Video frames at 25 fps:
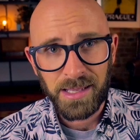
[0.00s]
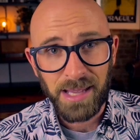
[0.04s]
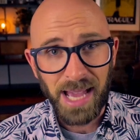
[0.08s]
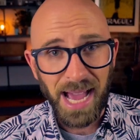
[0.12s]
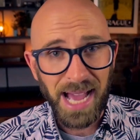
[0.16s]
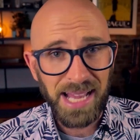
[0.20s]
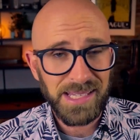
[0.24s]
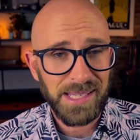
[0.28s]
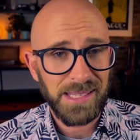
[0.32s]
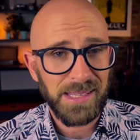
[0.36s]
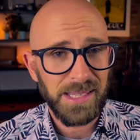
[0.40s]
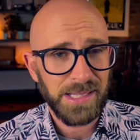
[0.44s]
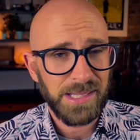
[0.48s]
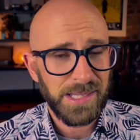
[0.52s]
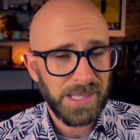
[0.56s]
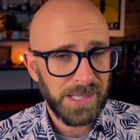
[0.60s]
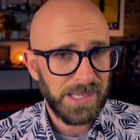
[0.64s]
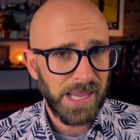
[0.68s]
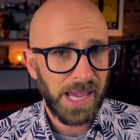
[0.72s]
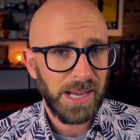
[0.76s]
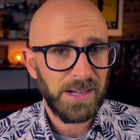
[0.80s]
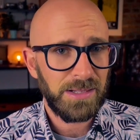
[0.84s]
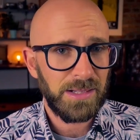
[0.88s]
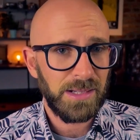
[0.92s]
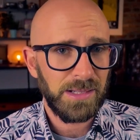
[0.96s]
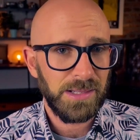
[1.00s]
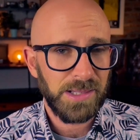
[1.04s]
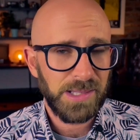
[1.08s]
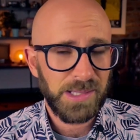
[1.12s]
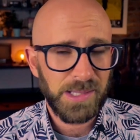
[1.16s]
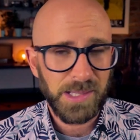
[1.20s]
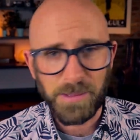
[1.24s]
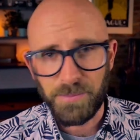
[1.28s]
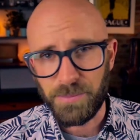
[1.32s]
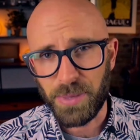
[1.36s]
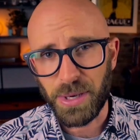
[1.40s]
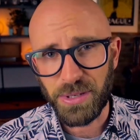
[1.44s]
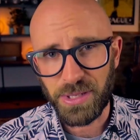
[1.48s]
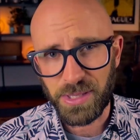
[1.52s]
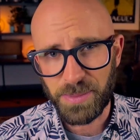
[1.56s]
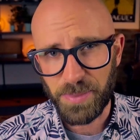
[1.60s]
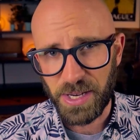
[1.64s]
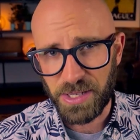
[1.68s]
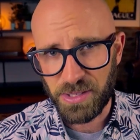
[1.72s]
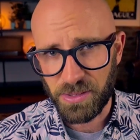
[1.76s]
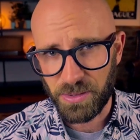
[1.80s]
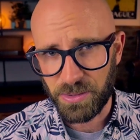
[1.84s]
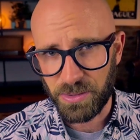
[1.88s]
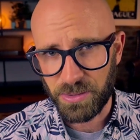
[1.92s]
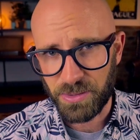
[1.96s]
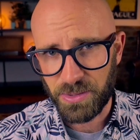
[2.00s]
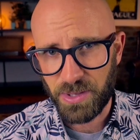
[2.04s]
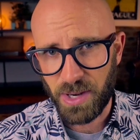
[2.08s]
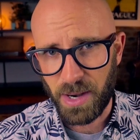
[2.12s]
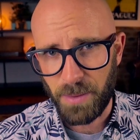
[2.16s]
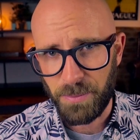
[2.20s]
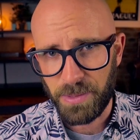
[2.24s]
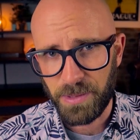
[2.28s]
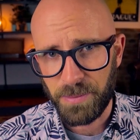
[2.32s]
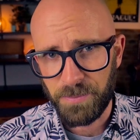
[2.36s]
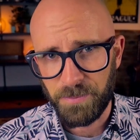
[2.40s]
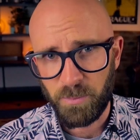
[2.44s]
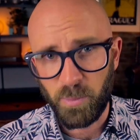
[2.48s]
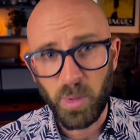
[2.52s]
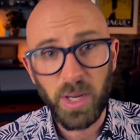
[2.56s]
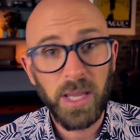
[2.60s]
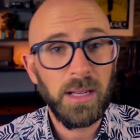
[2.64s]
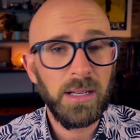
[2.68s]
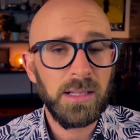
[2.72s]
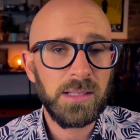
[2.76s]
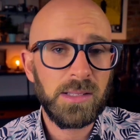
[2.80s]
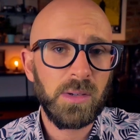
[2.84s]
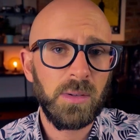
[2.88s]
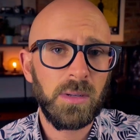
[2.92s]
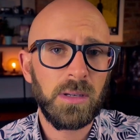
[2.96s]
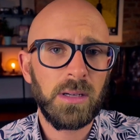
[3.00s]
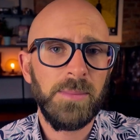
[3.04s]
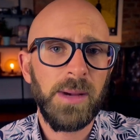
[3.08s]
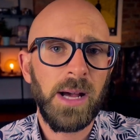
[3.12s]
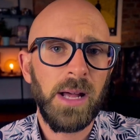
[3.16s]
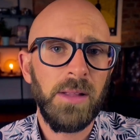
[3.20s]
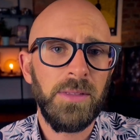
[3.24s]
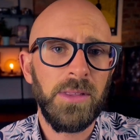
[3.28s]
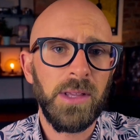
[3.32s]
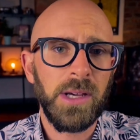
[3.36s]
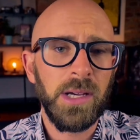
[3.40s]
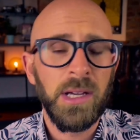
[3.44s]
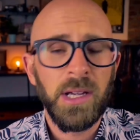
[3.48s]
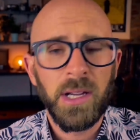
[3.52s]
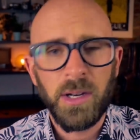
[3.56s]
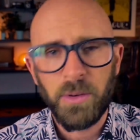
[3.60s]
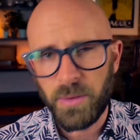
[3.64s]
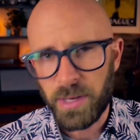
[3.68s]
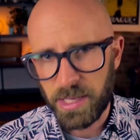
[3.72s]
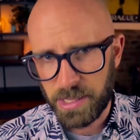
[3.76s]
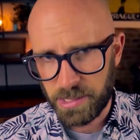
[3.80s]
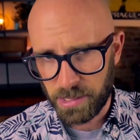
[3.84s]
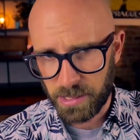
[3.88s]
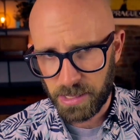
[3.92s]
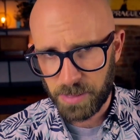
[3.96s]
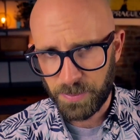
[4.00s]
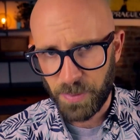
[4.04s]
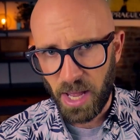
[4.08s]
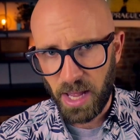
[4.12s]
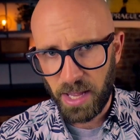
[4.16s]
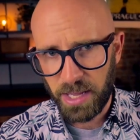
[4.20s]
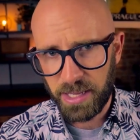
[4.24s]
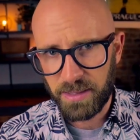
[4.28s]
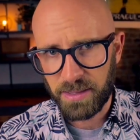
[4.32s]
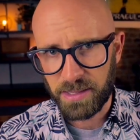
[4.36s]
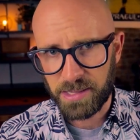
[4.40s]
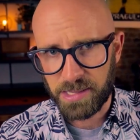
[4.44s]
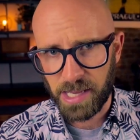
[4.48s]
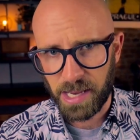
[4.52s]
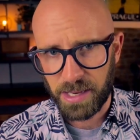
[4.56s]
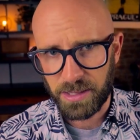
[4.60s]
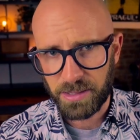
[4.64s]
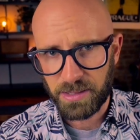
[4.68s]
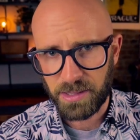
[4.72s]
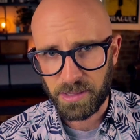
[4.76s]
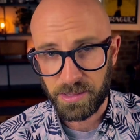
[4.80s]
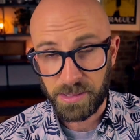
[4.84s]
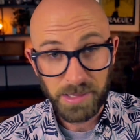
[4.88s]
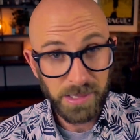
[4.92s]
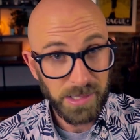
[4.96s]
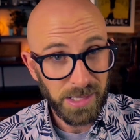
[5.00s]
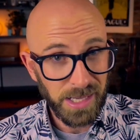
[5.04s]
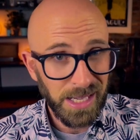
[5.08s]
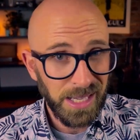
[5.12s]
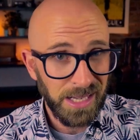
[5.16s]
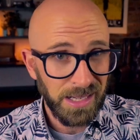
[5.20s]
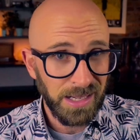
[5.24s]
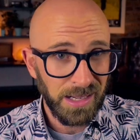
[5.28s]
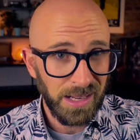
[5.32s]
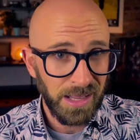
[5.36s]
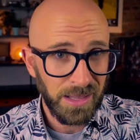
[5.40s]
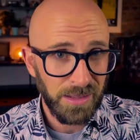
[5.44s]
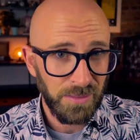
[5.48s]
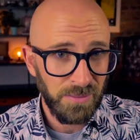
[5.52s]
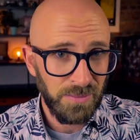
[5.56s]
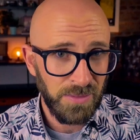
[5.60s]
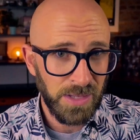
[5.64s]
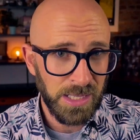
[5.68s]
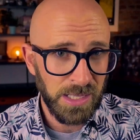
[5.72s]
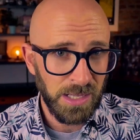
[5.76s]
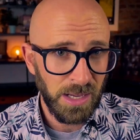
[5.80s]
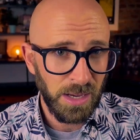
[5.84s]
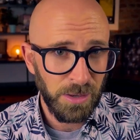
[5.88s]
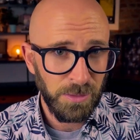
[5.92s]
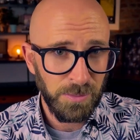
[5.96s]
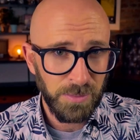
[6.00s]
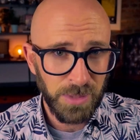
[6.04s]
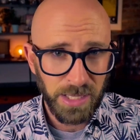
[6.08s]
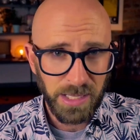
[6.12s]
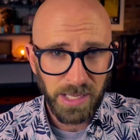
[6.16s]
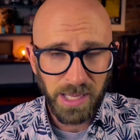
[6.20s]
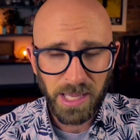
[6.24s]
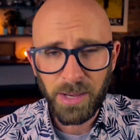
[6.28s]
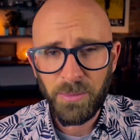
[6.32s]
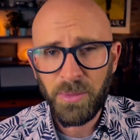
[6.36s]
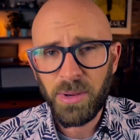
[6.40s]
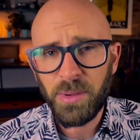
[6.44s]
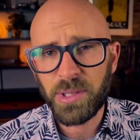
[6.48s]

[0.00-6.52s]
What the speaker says: Add to this the sanctions imposed by Donald Trump. We're going to talk about the reasons behind the sanctions in another video, but here we